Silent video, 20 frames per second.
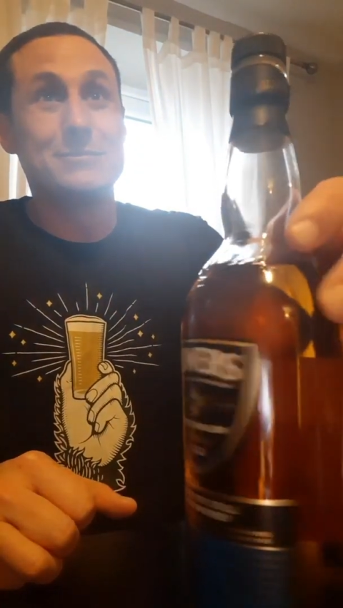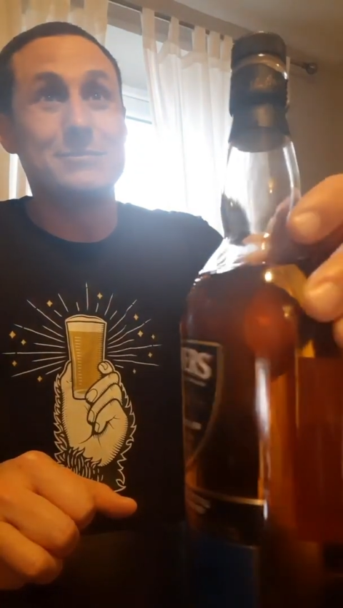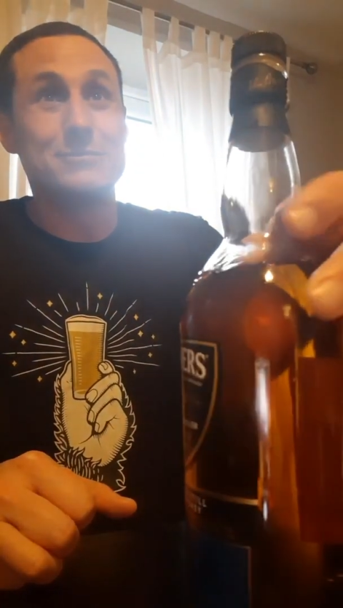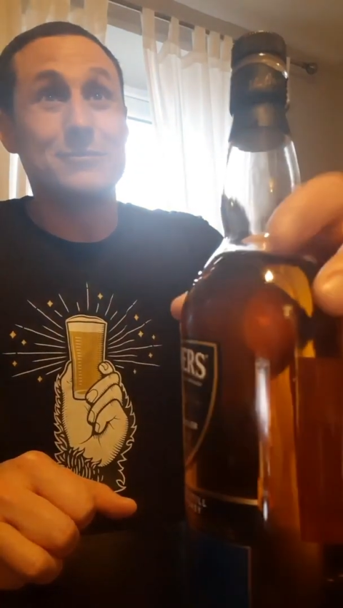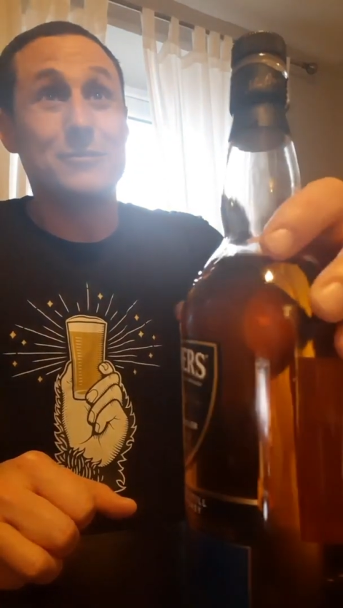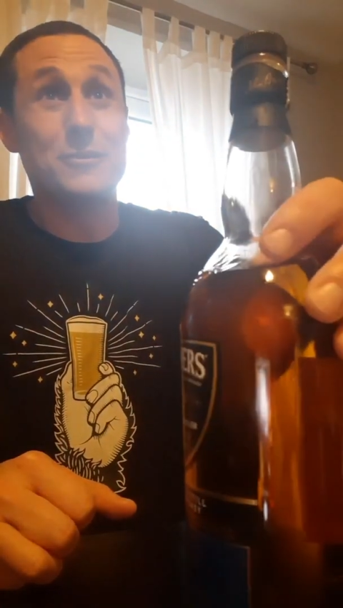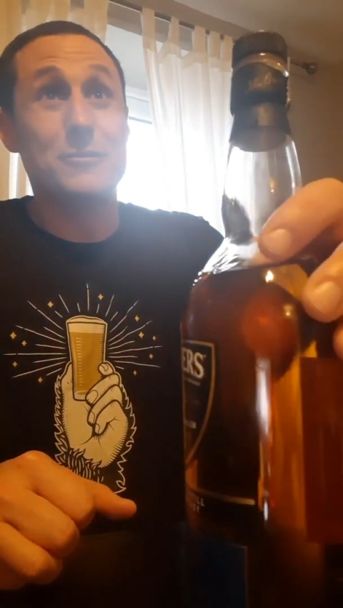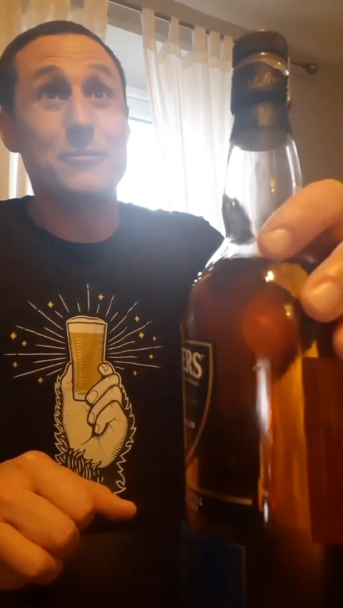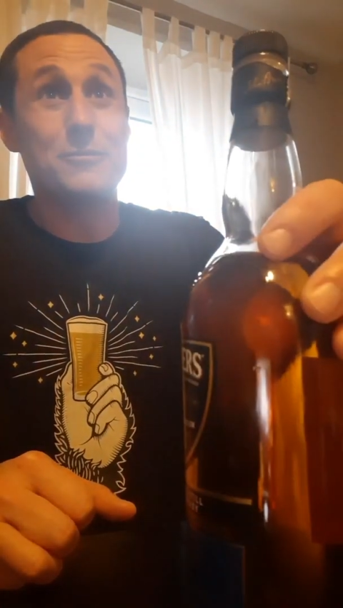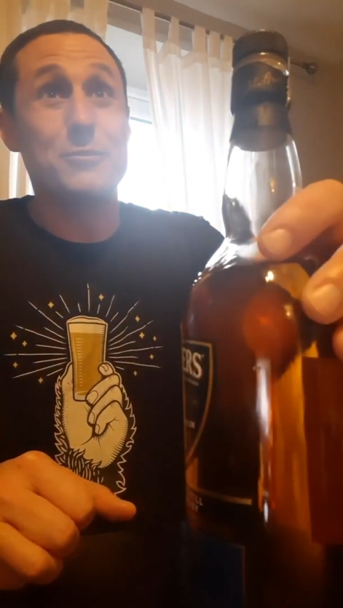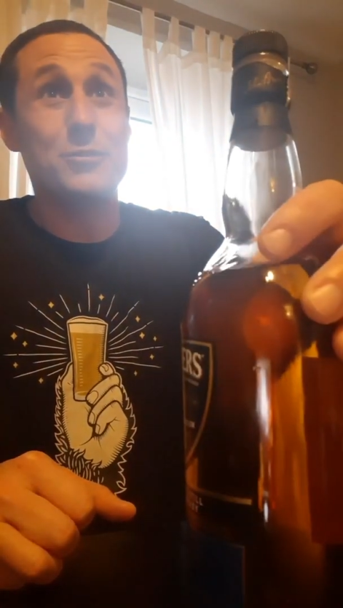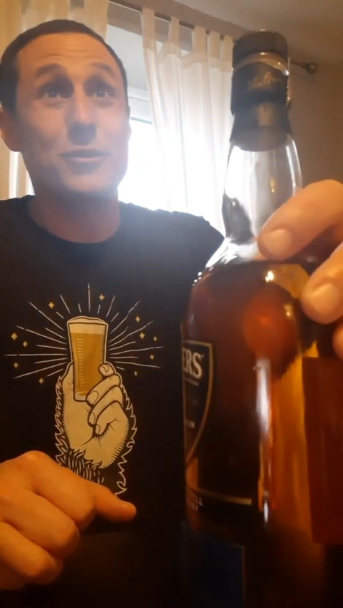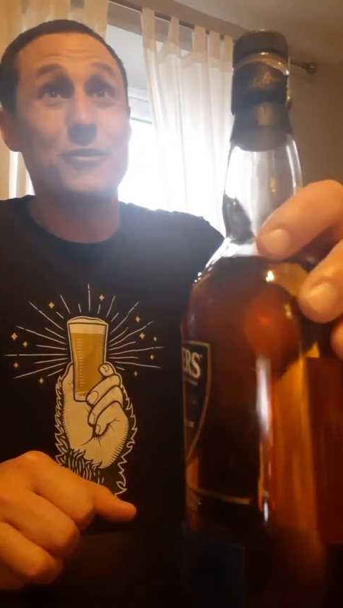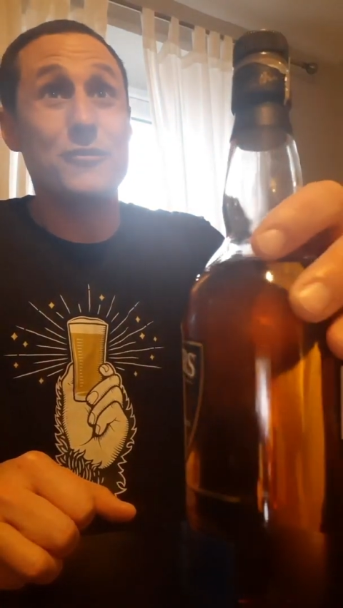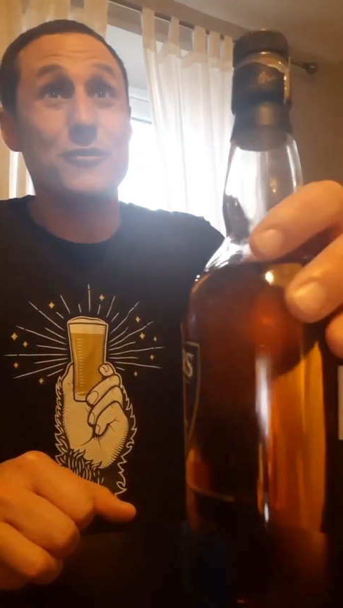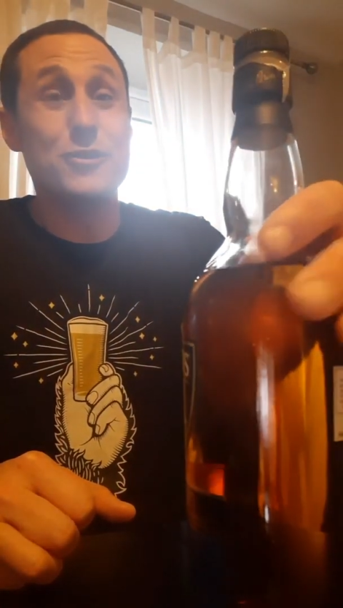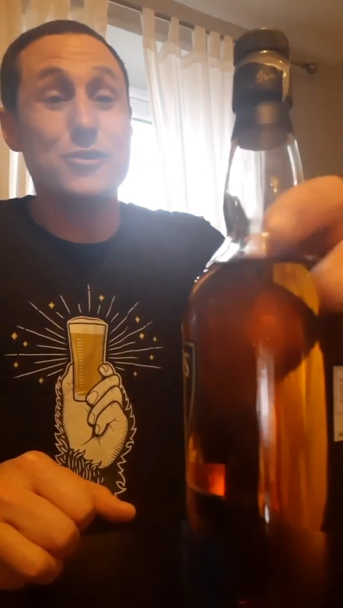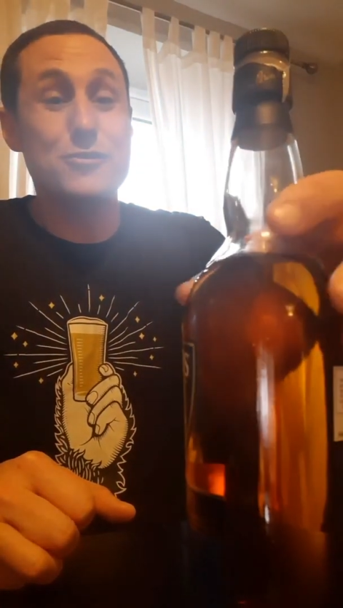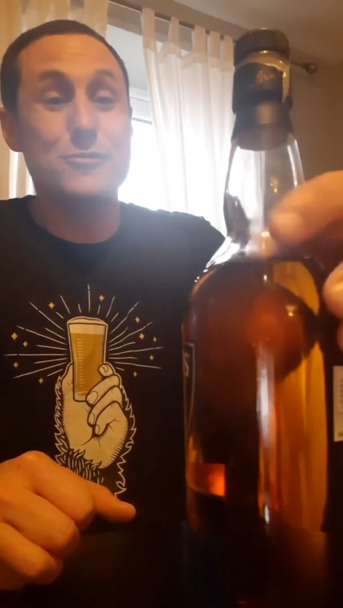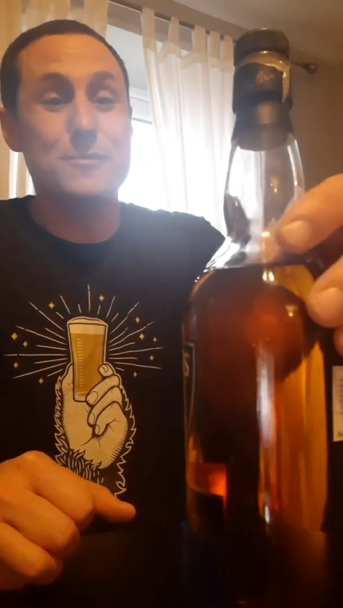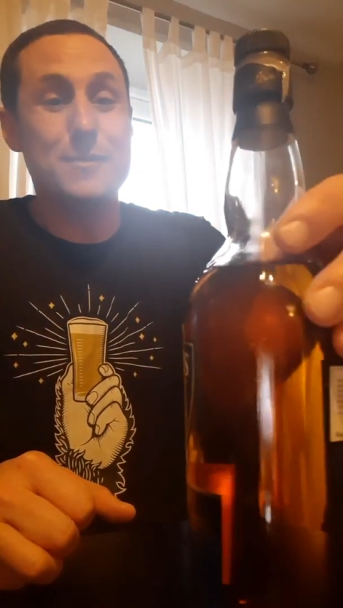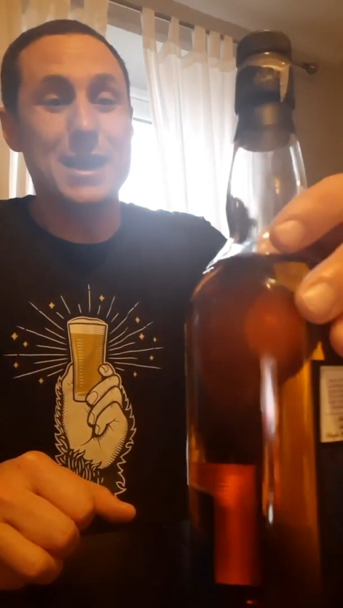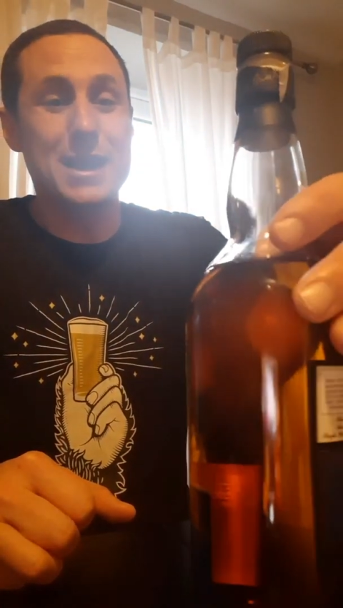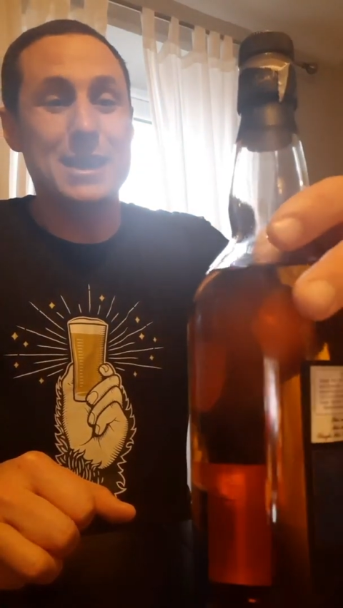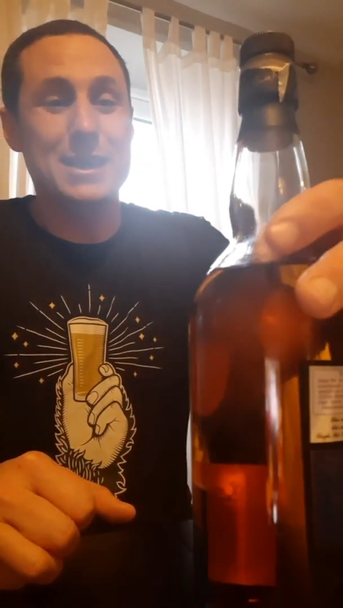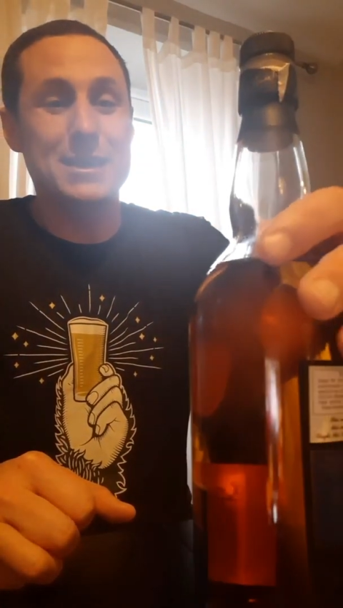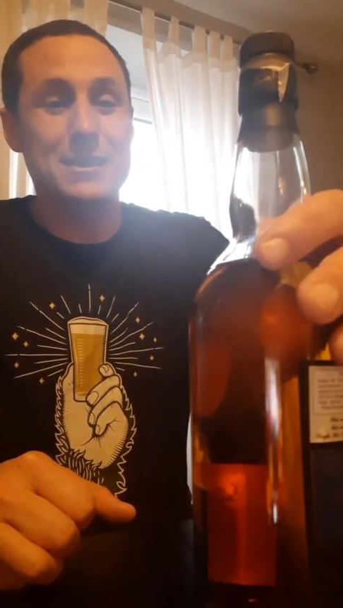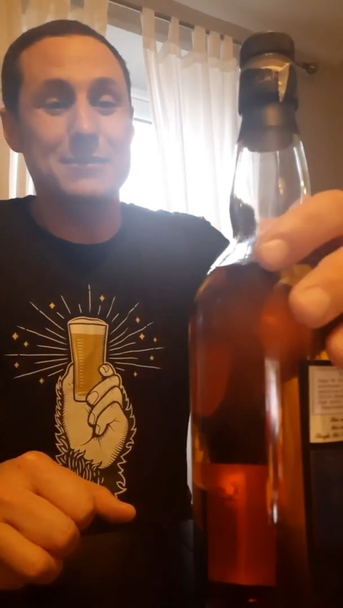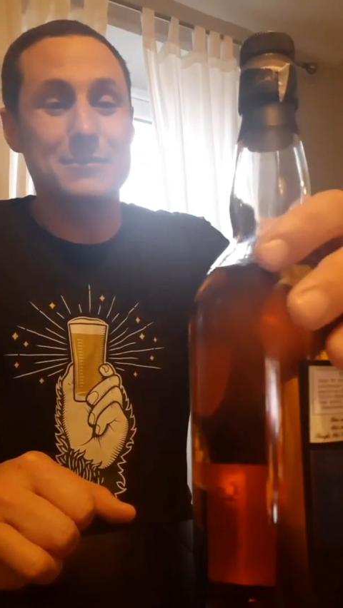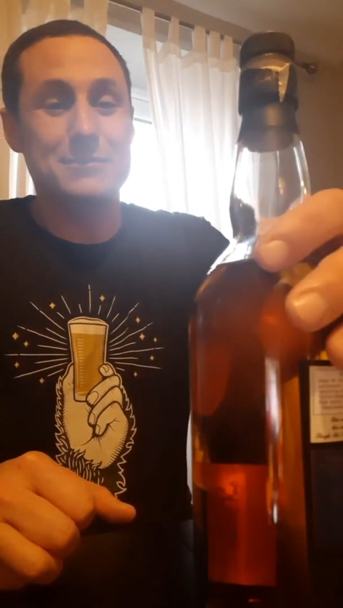from perfume
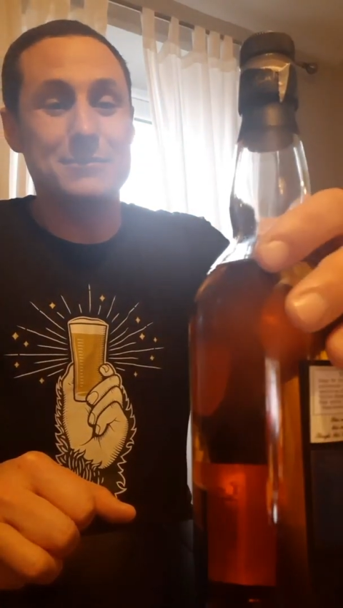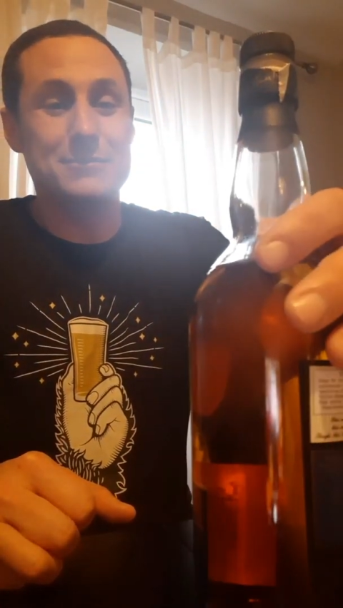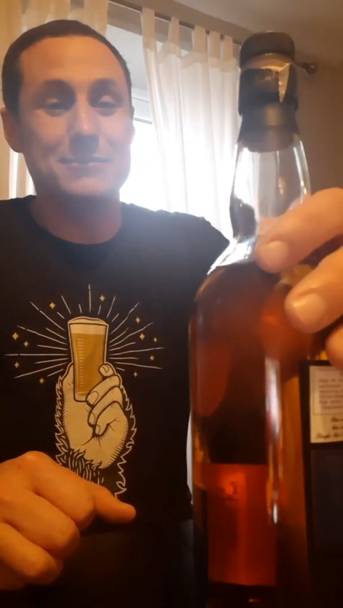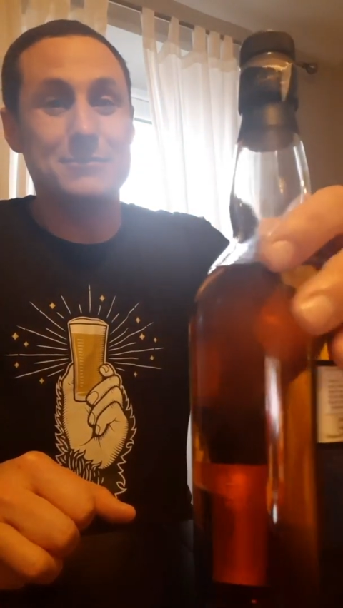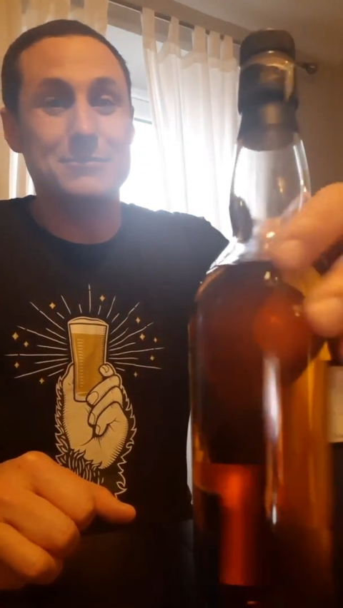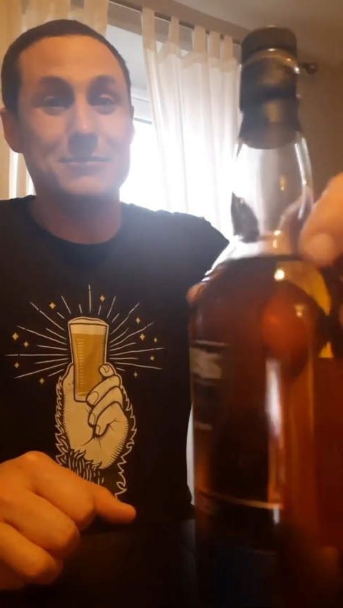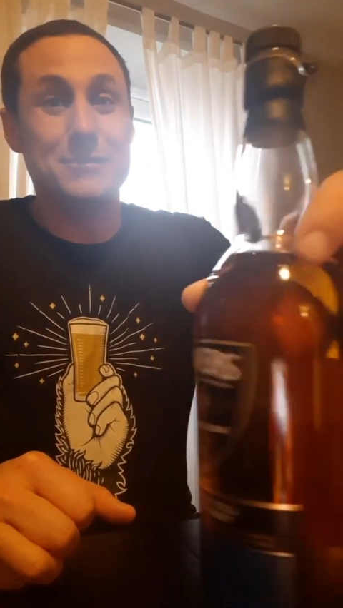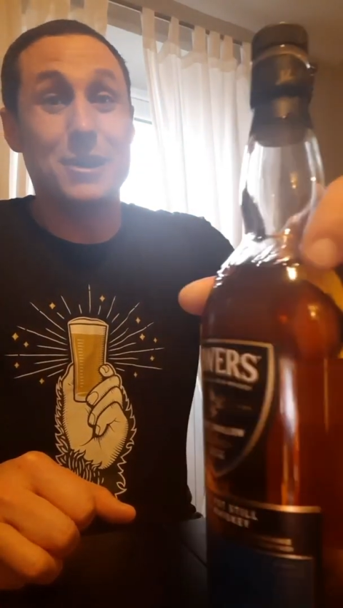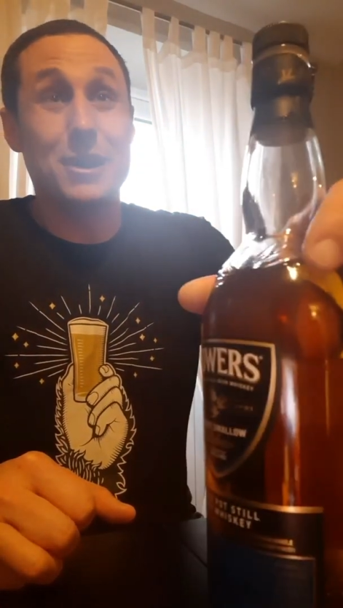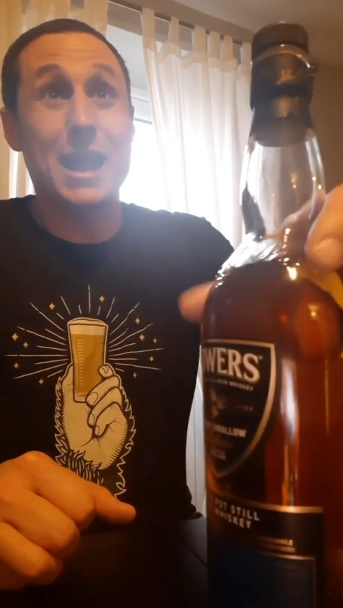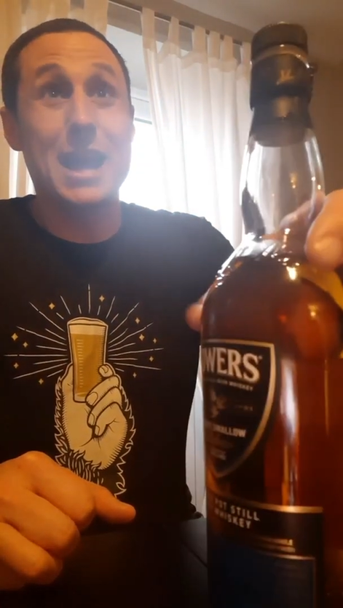making on